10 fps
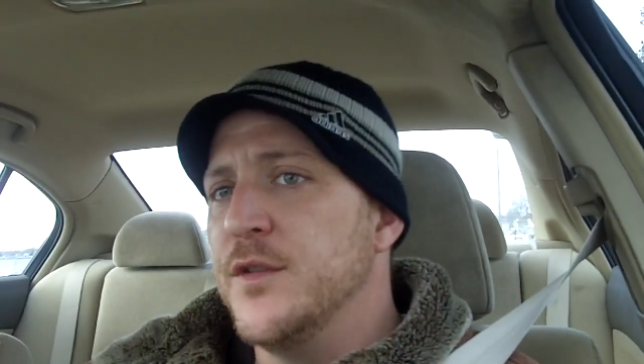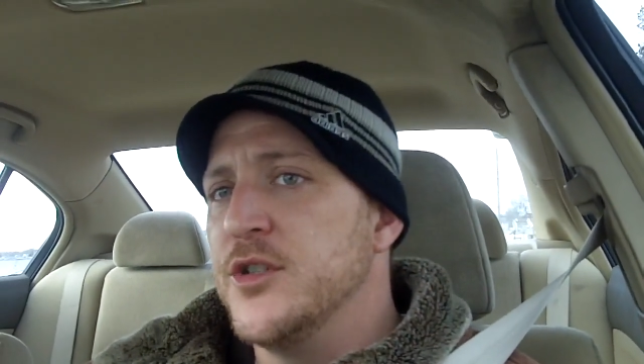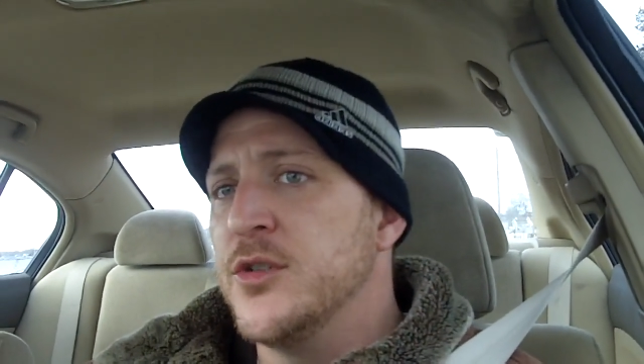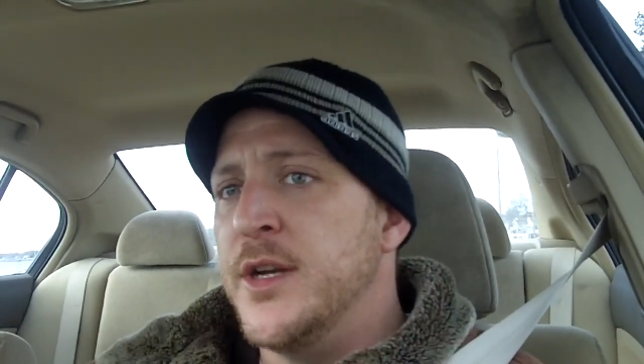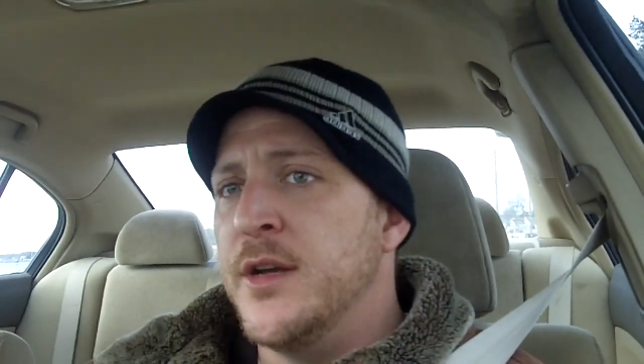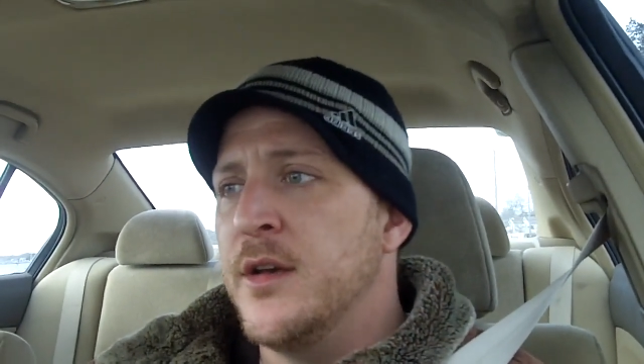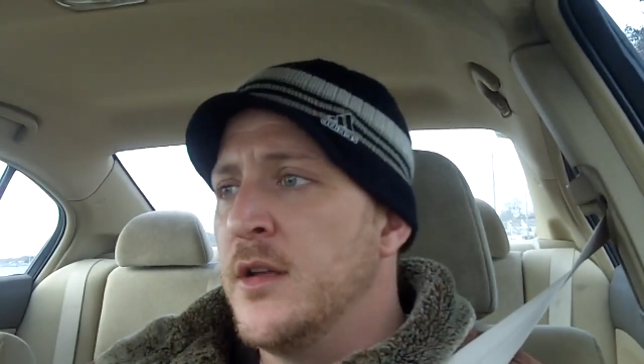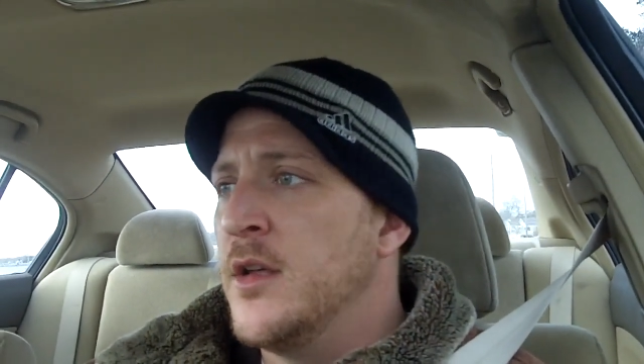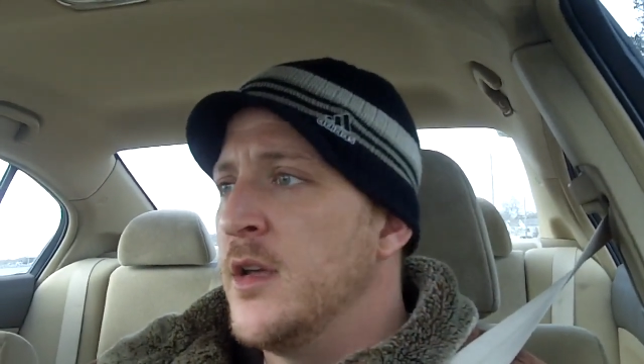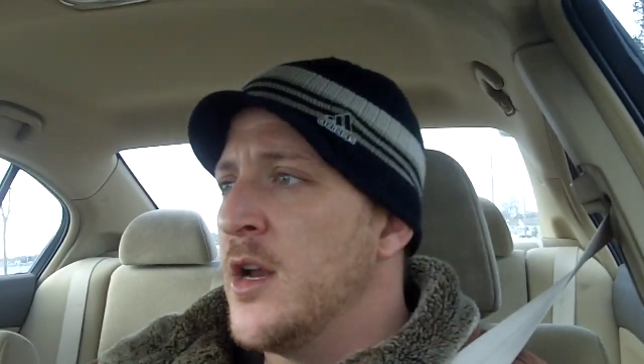of katrina
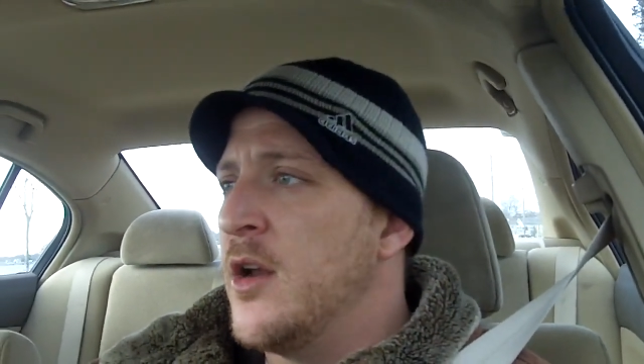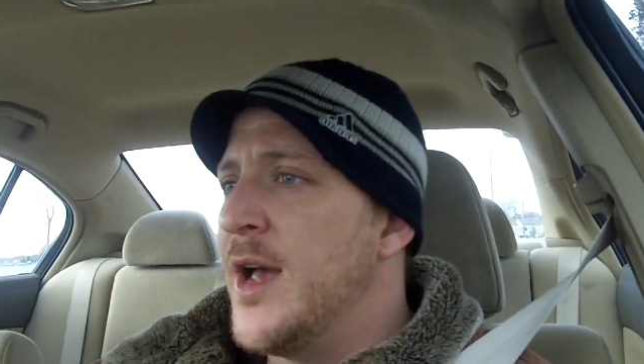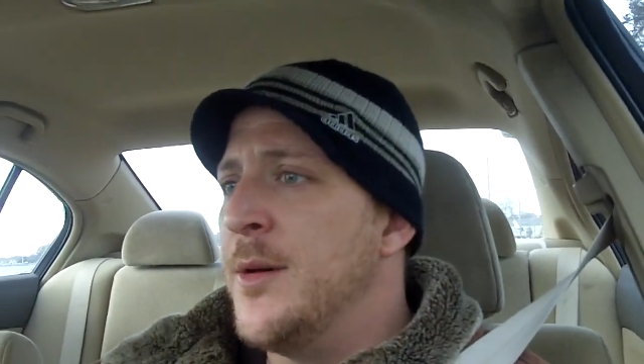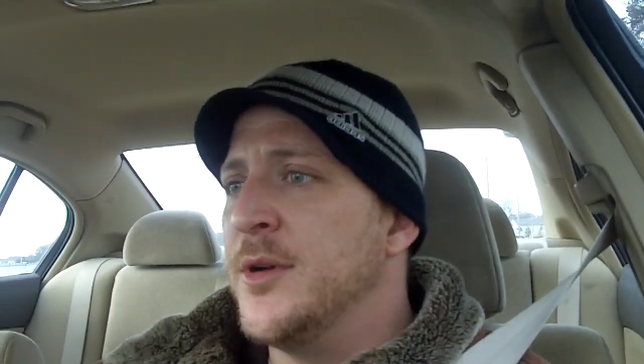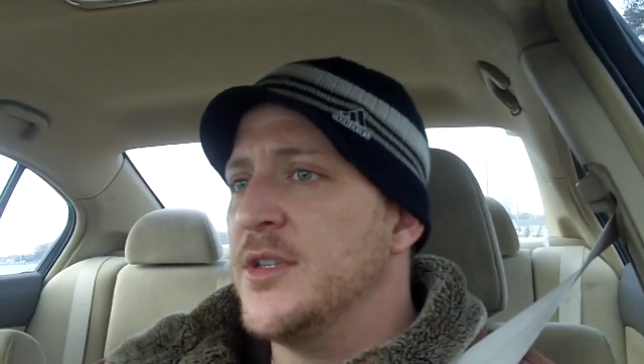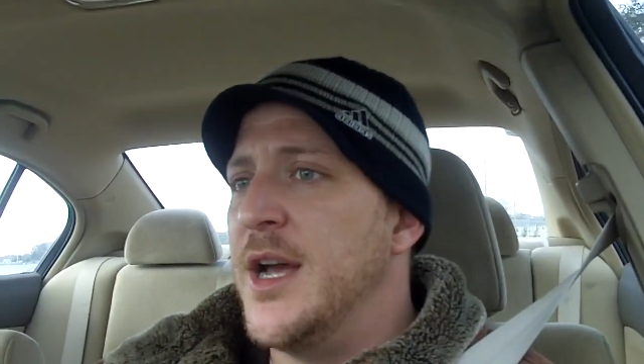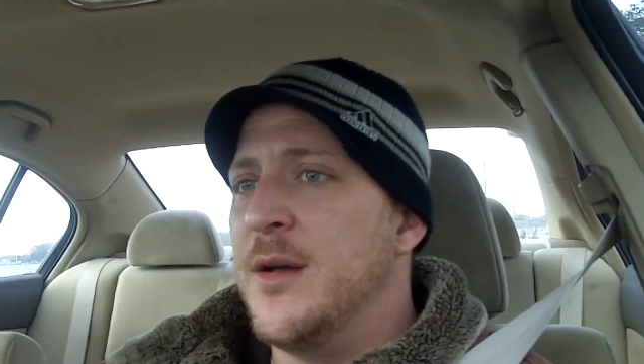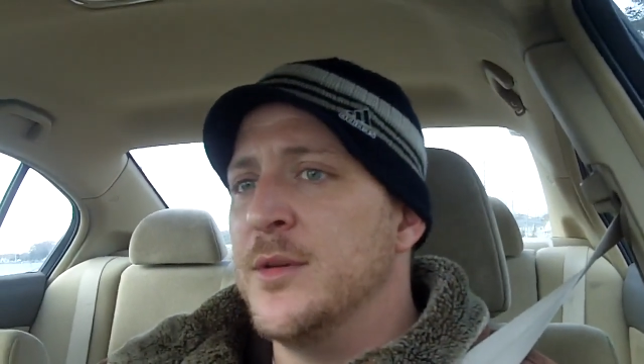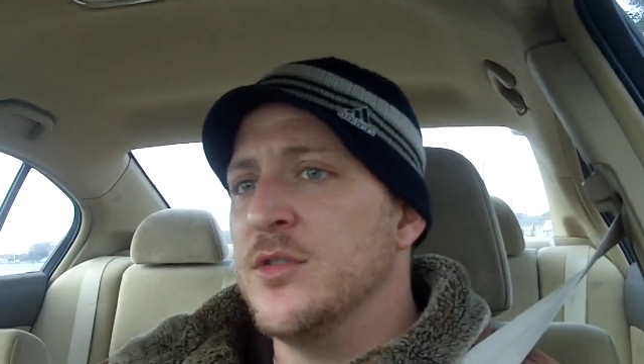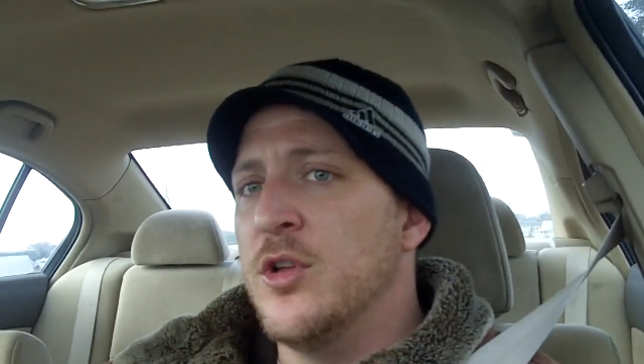i don't know how much
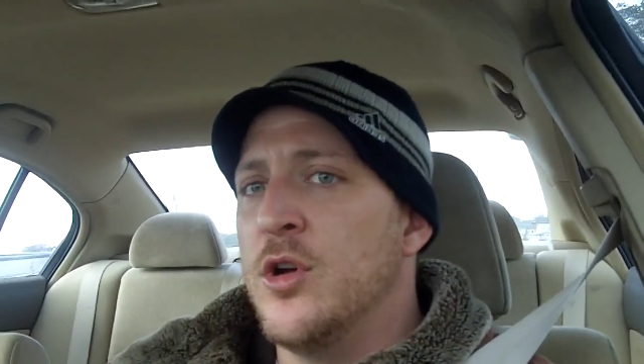how much